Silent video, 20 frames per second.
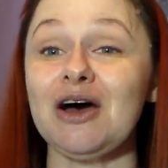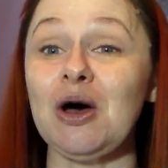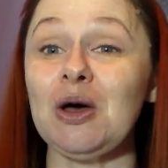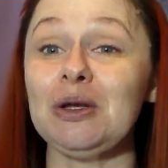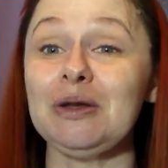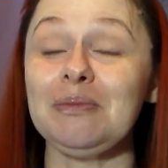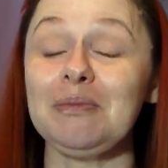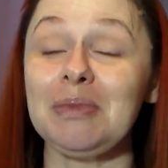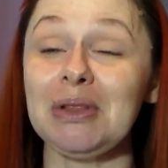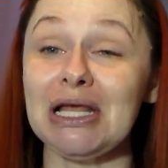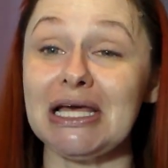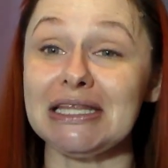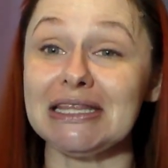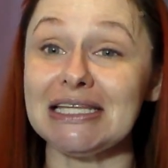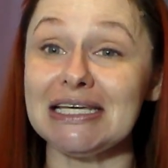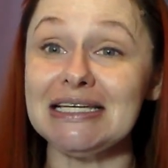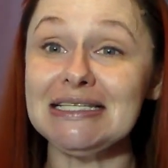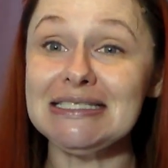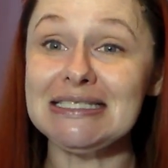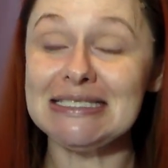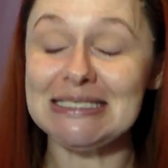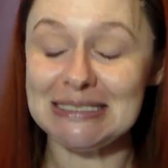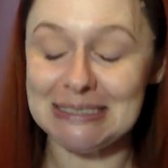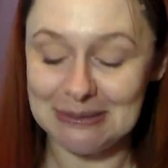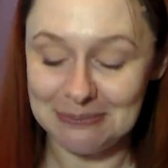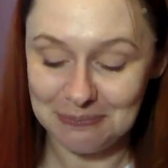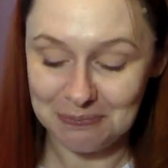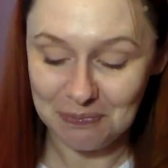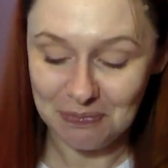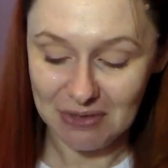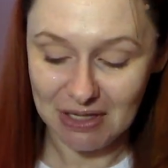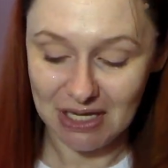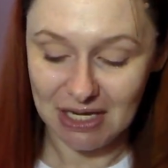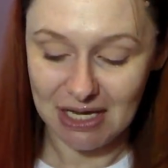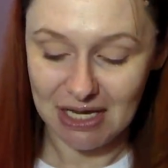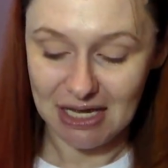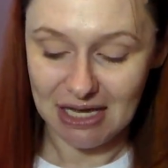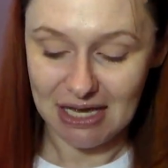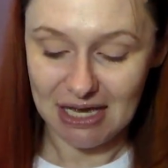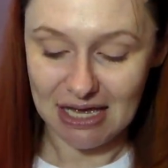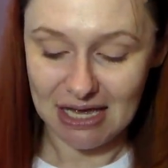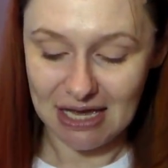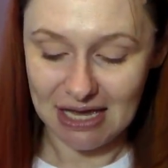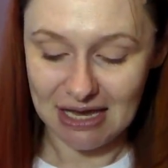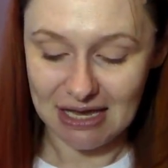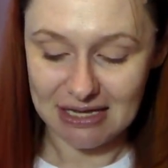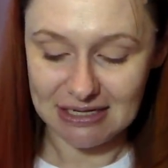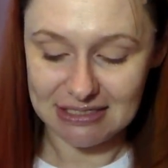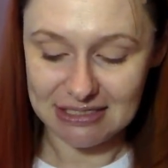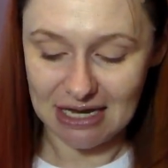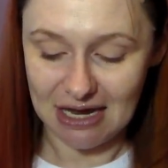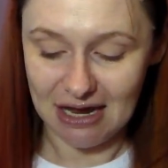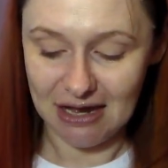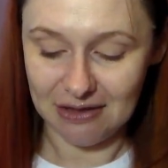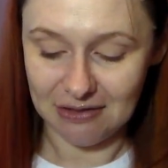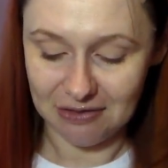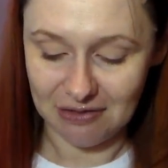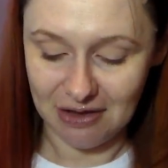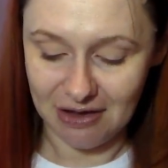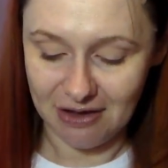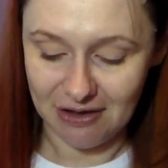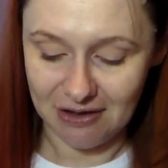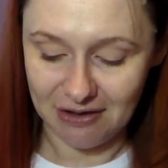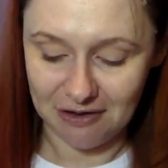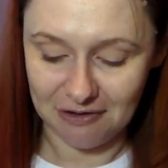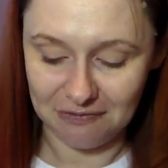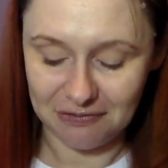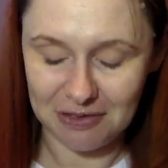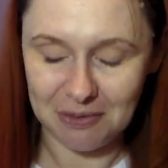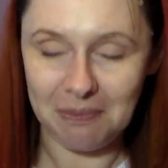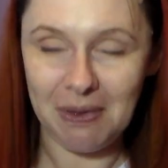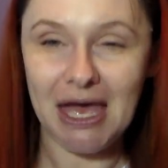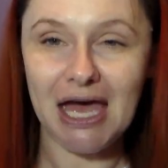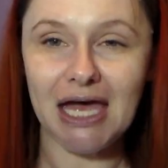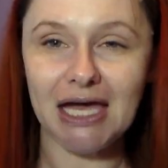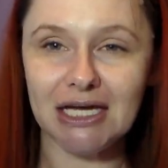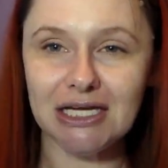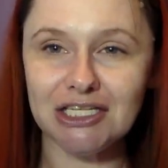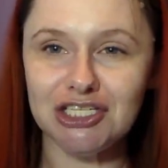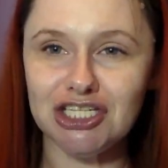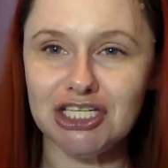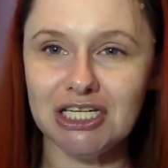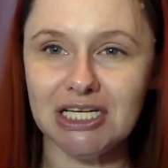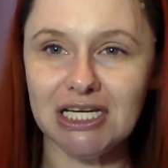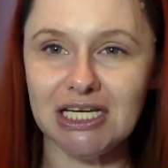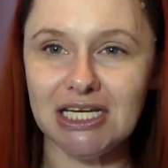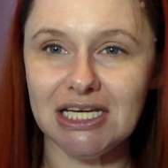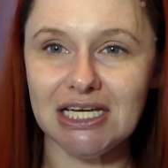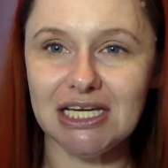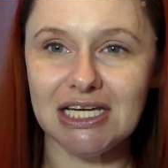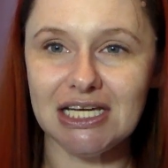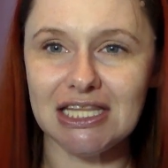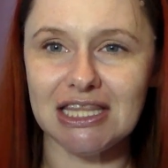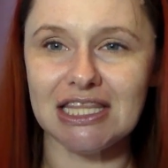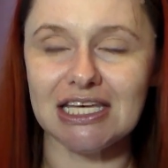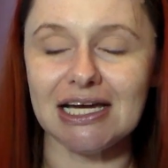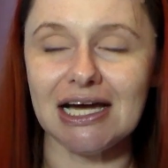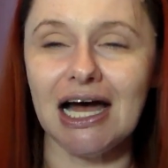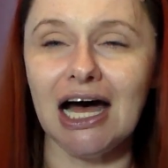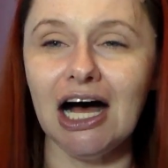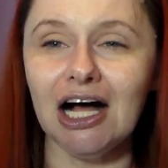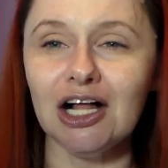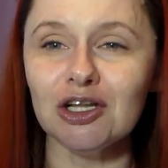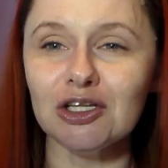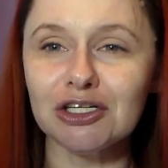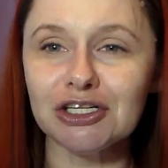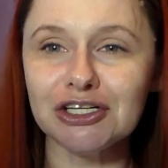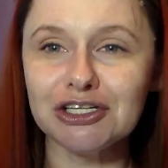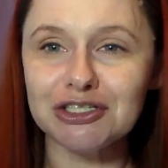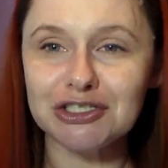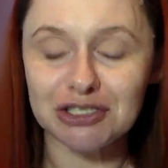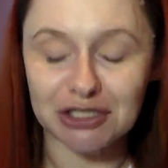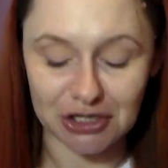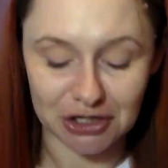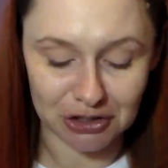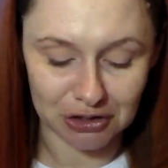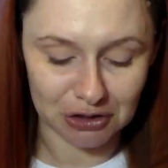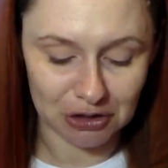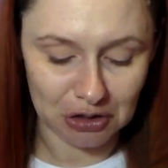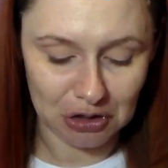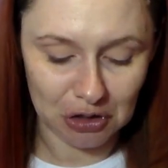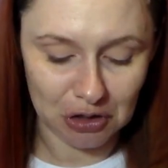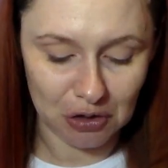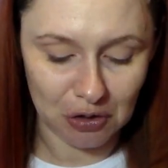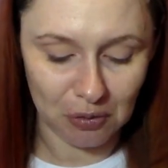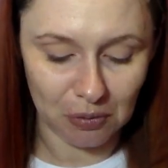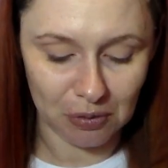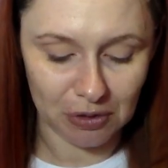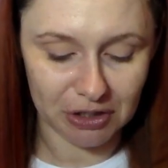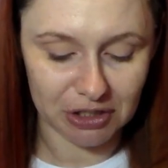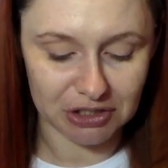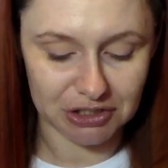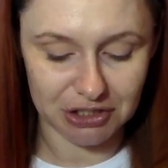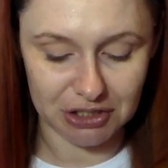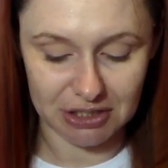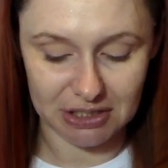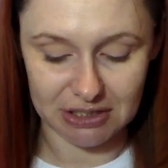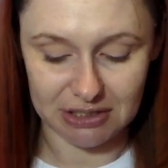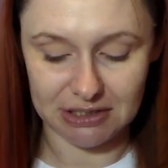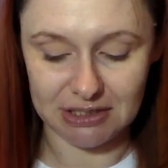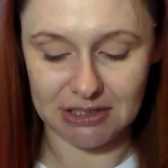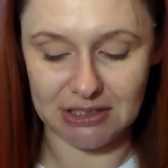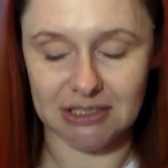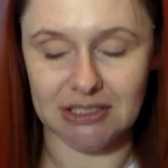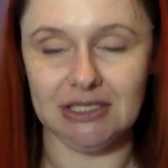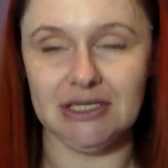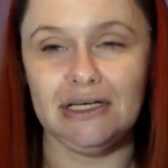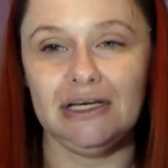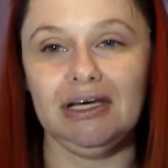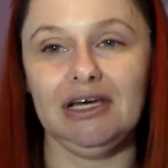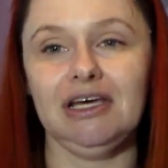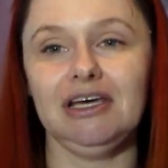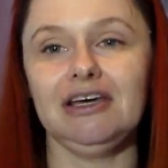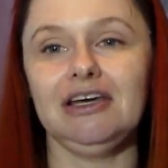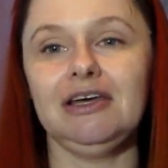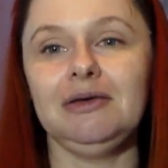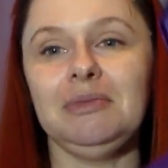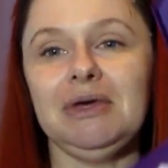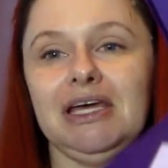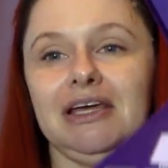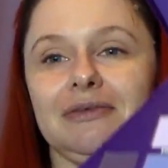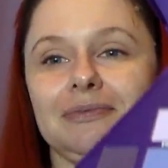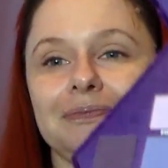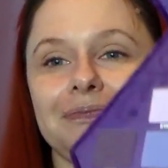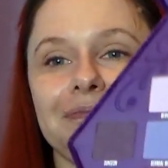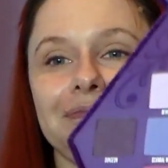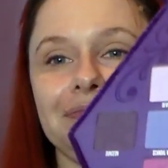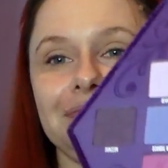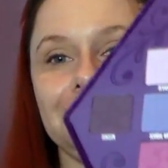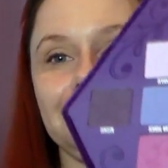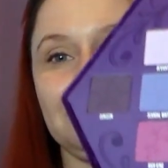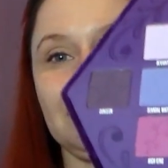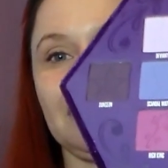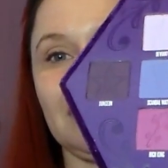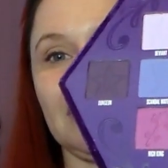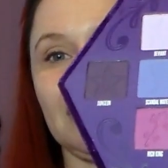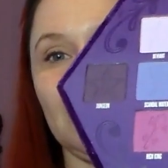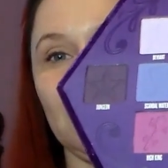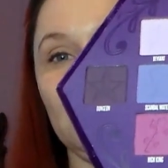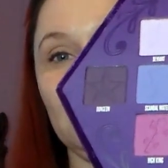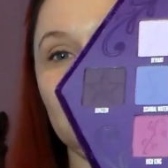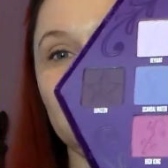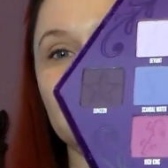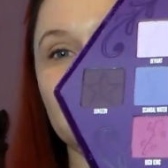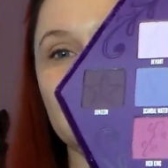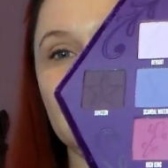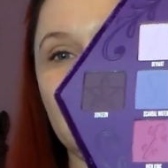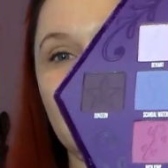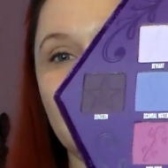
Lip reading: called Bloodlust. And I love the packaging. The colors are gorgeous. I mean, you really